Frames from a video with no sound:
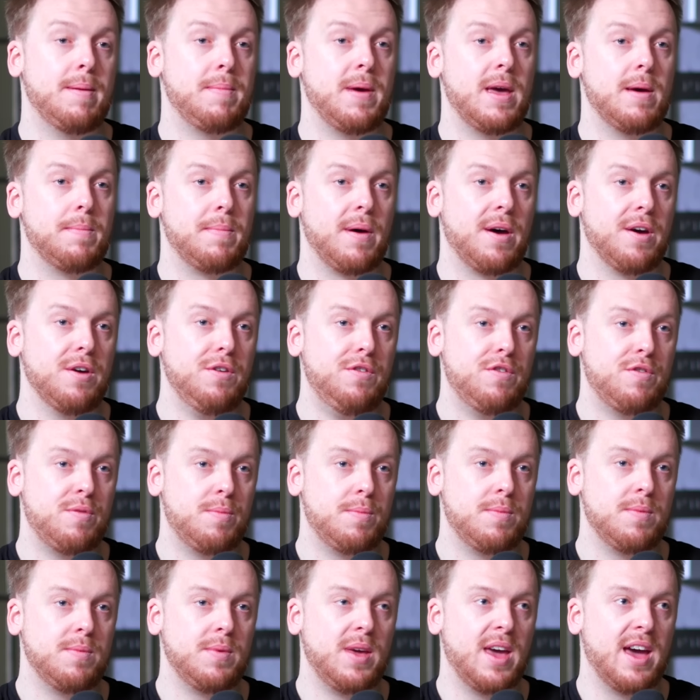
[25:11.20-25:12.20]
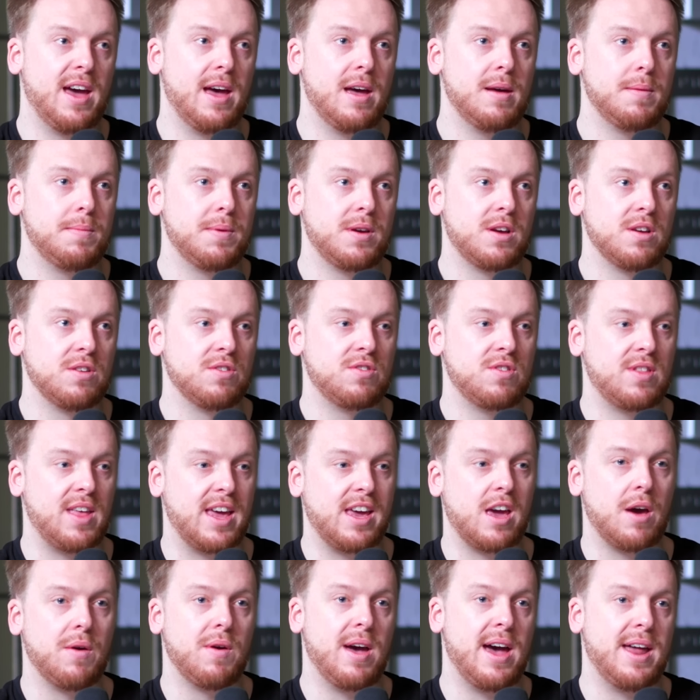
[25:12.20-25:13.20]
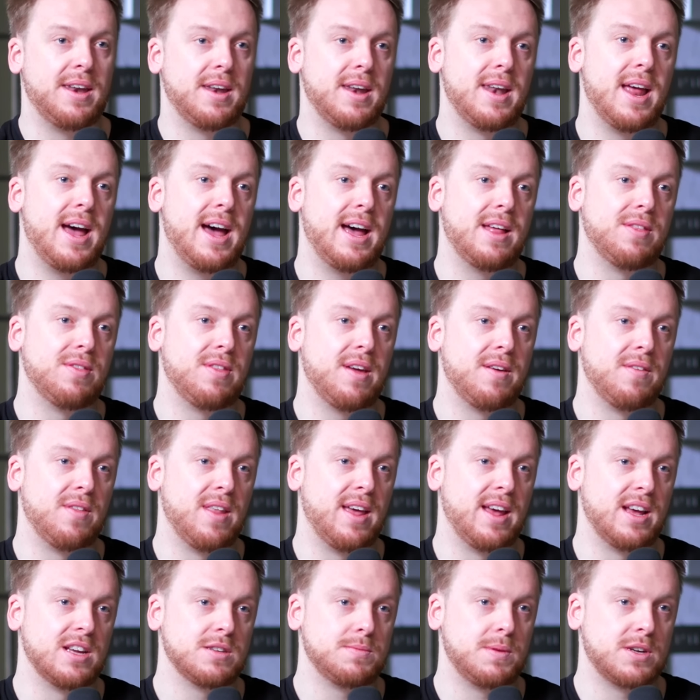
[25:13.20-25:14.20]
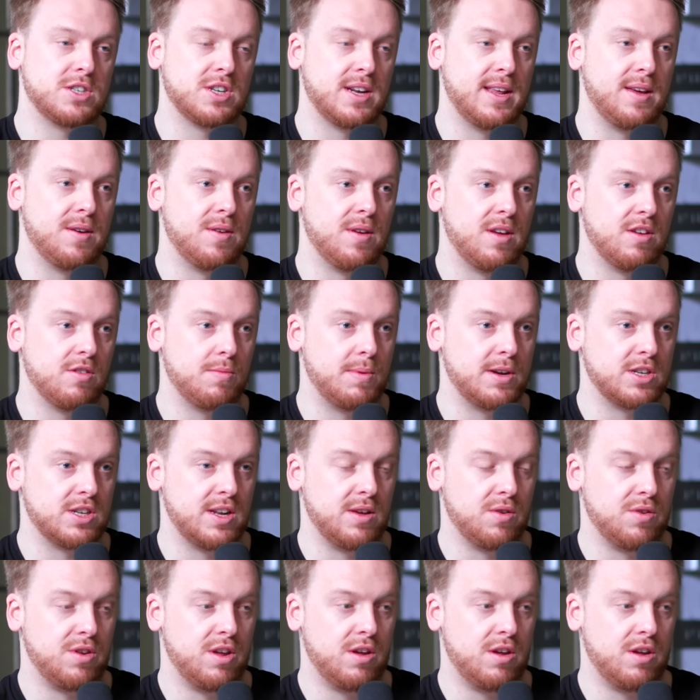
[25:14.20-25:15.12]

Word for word: a bit of both. Both, yeah, because they go hand in hand, don't they? Especially especially on